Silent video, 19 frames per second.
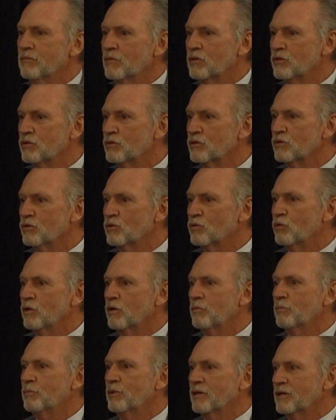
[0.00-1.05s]
who
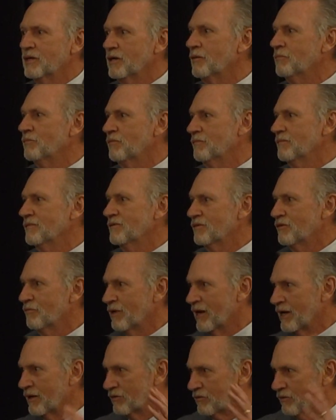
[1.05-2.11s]
will pick up the
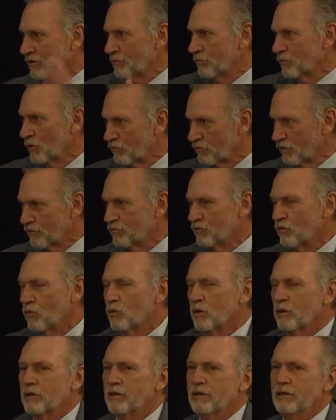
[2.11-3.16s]
mantle and move it
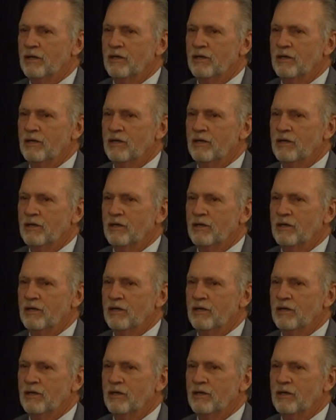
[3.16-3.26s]
forward.